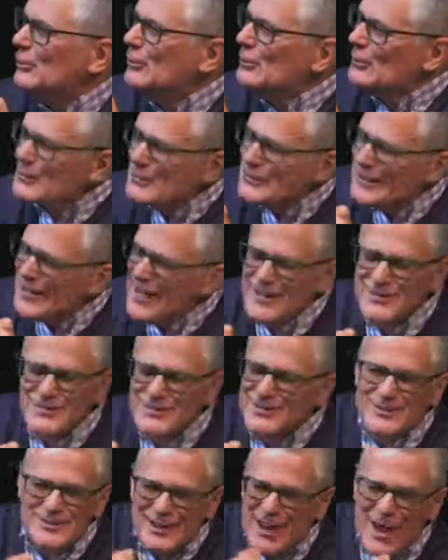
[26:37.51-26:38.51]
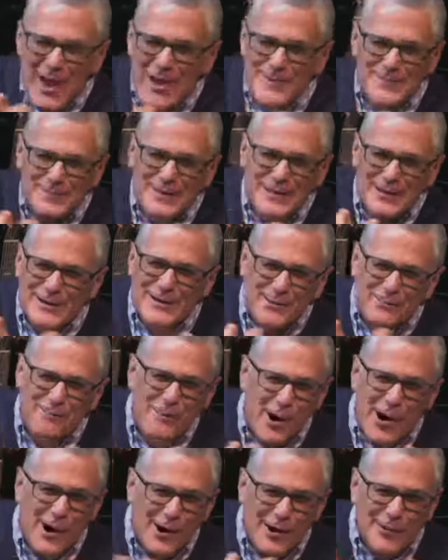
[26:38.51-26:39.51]
who can't stand being
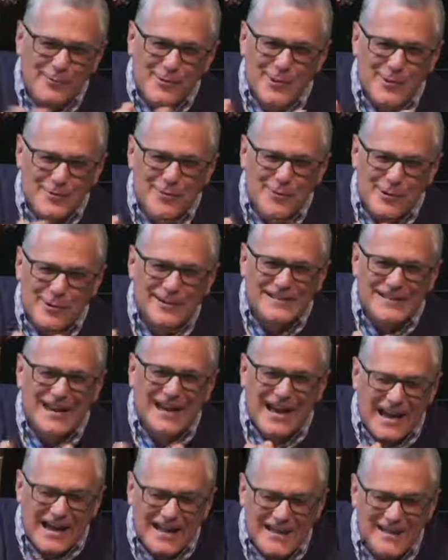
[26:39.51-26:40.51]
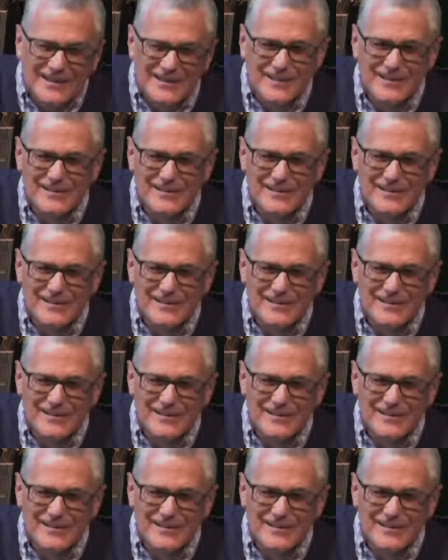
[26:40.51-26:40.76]
apart one more day